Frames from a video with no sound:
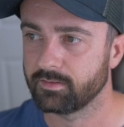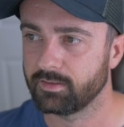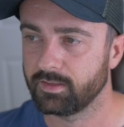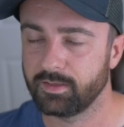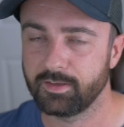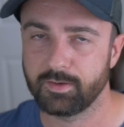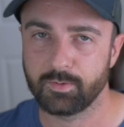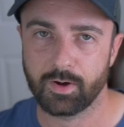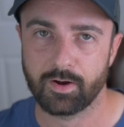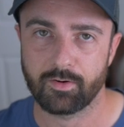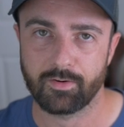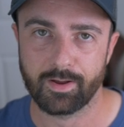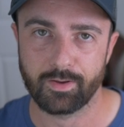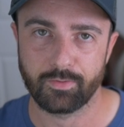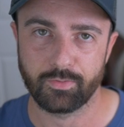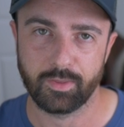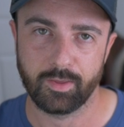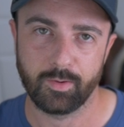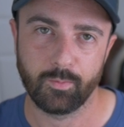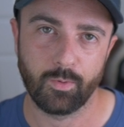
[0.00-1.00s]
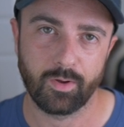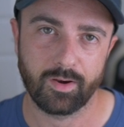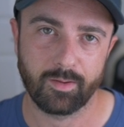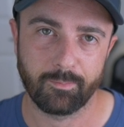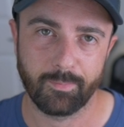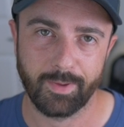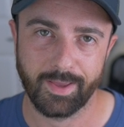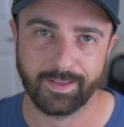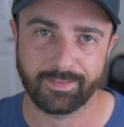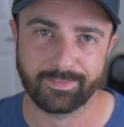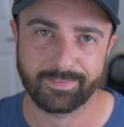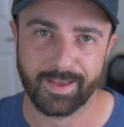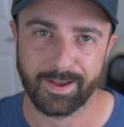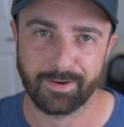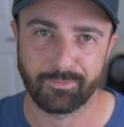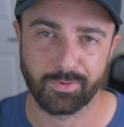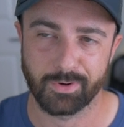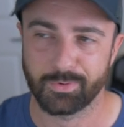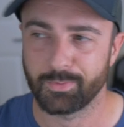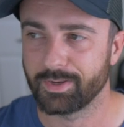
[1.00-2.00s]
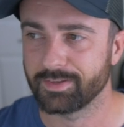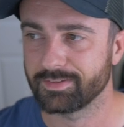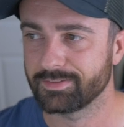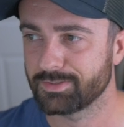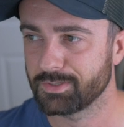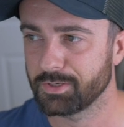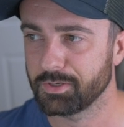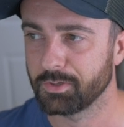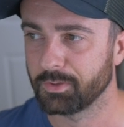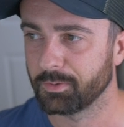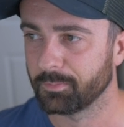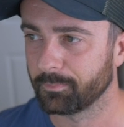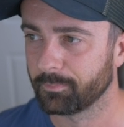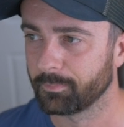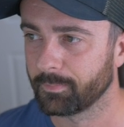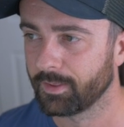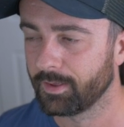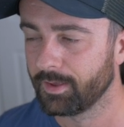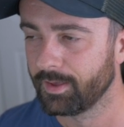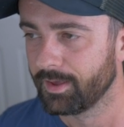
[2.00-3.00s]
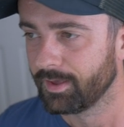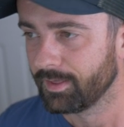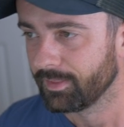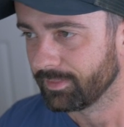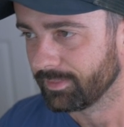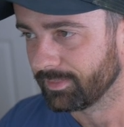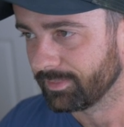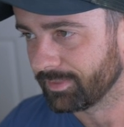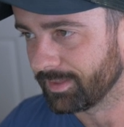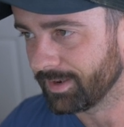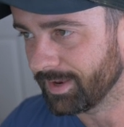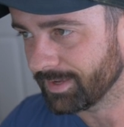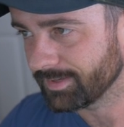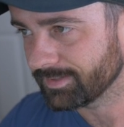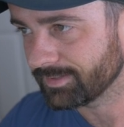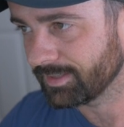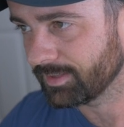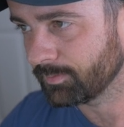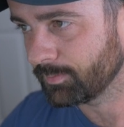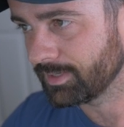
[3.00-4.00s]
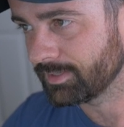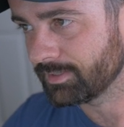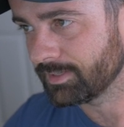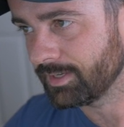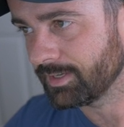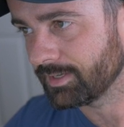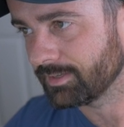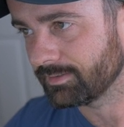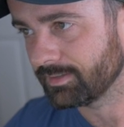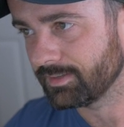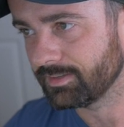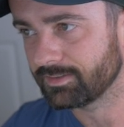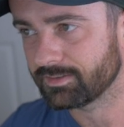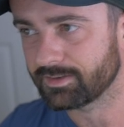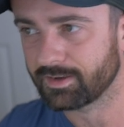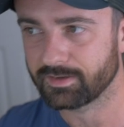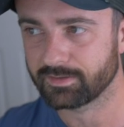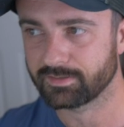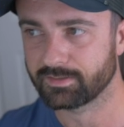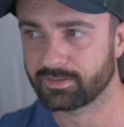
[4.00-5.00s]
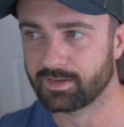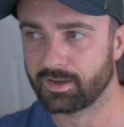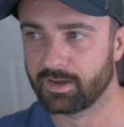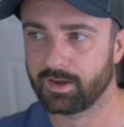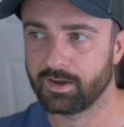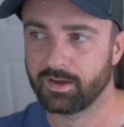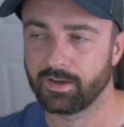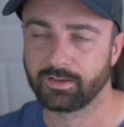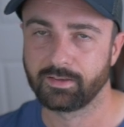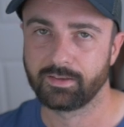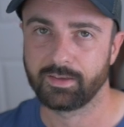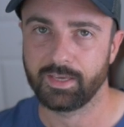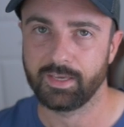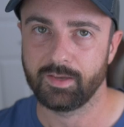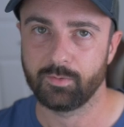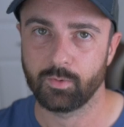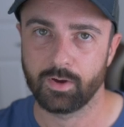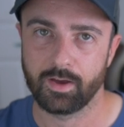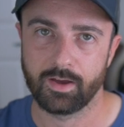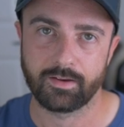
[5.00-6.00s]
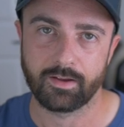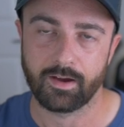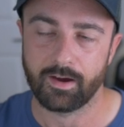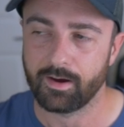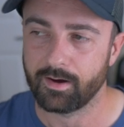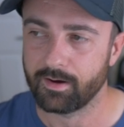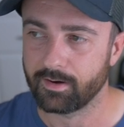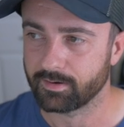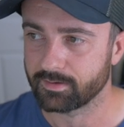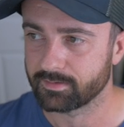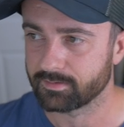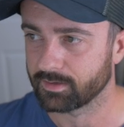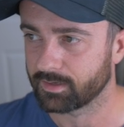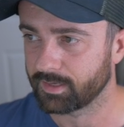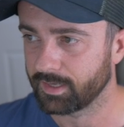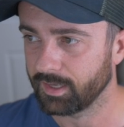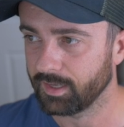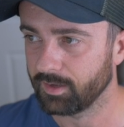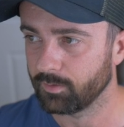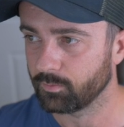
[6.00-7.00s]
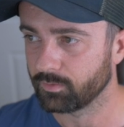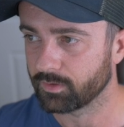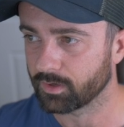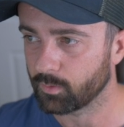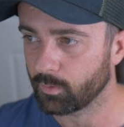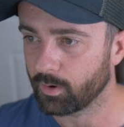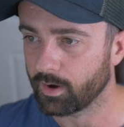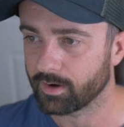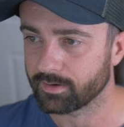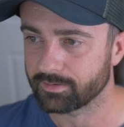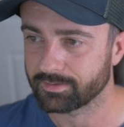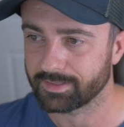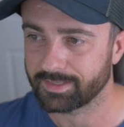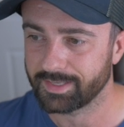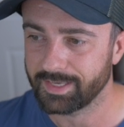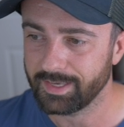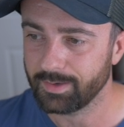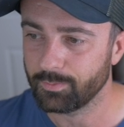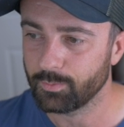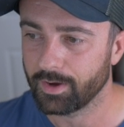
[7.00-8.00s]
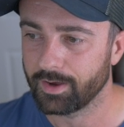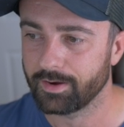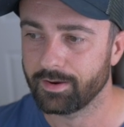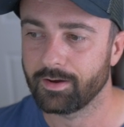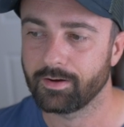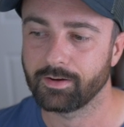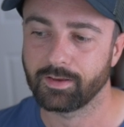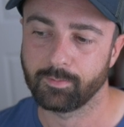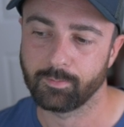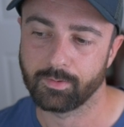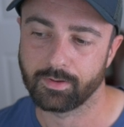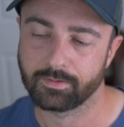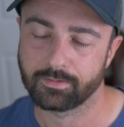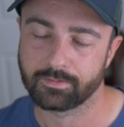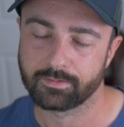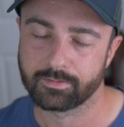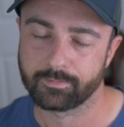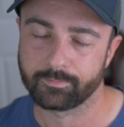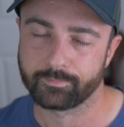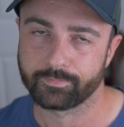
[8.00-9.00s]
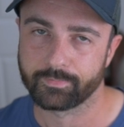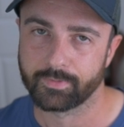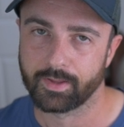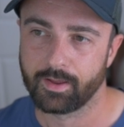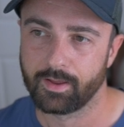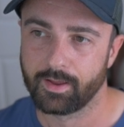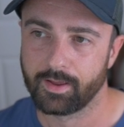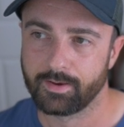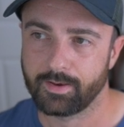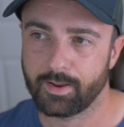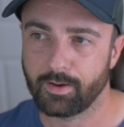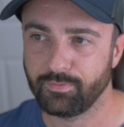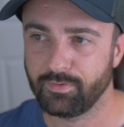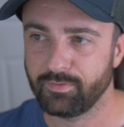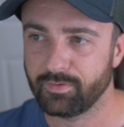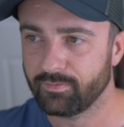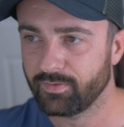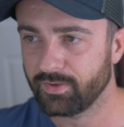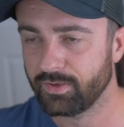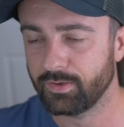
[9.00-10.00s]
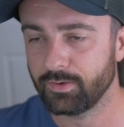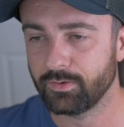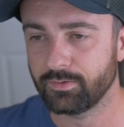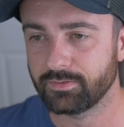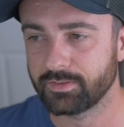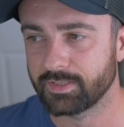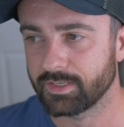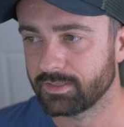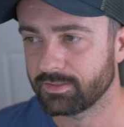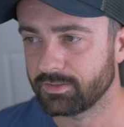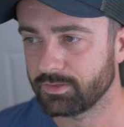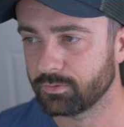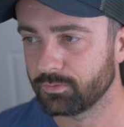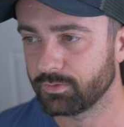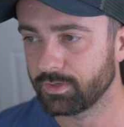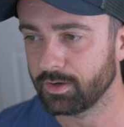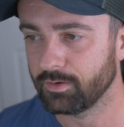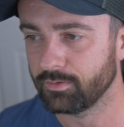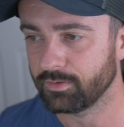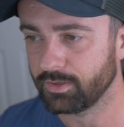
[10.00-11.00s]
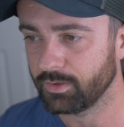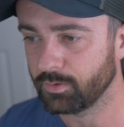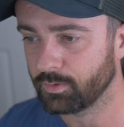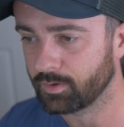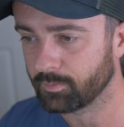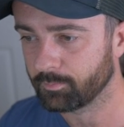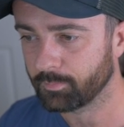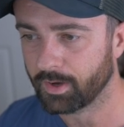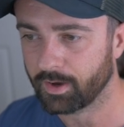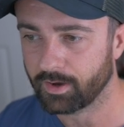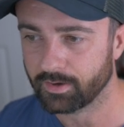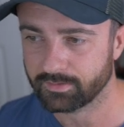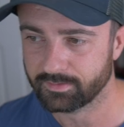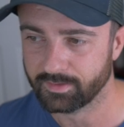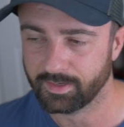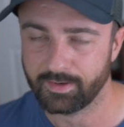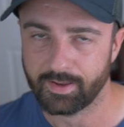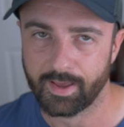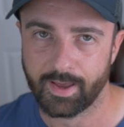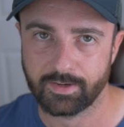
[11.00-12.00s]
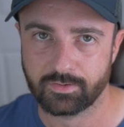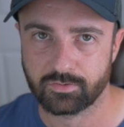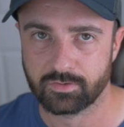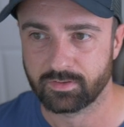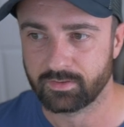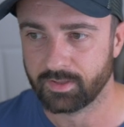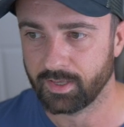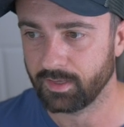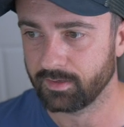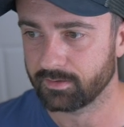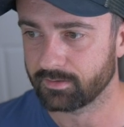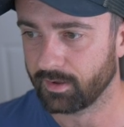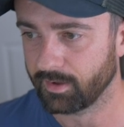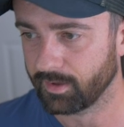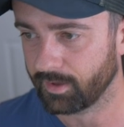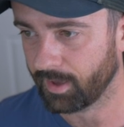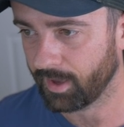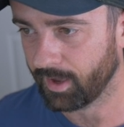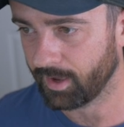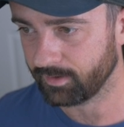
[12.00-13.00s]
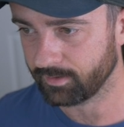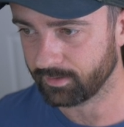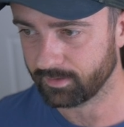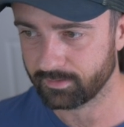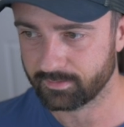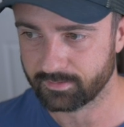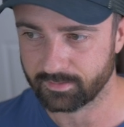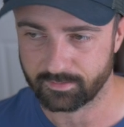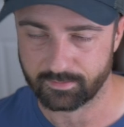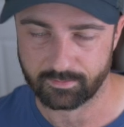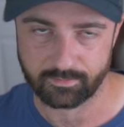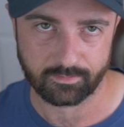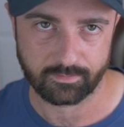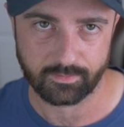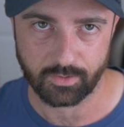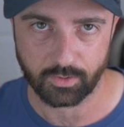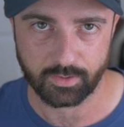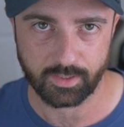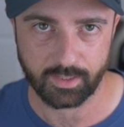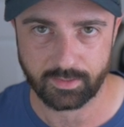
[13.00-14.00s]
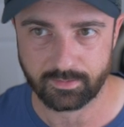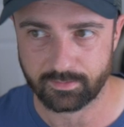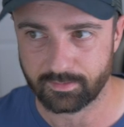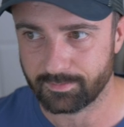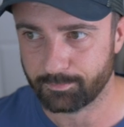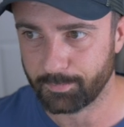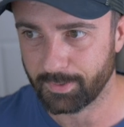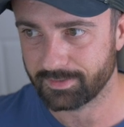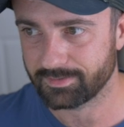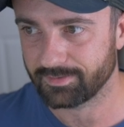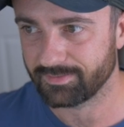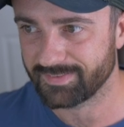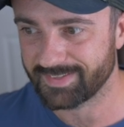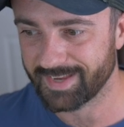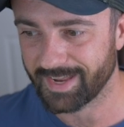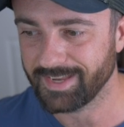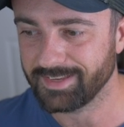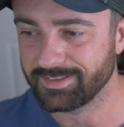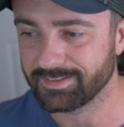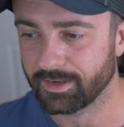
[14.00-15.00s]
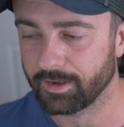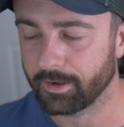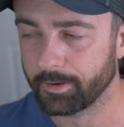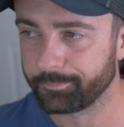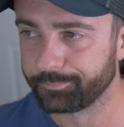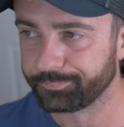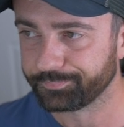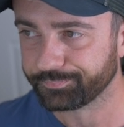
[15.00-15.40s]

the URL that you wanna make that request to. The next thing that we see is these star star keyword args, the key the kwargs, the keyword arguments. Now, if you've ever used this, you'll know that you can pass in extra things like headers and cookies and bits of data.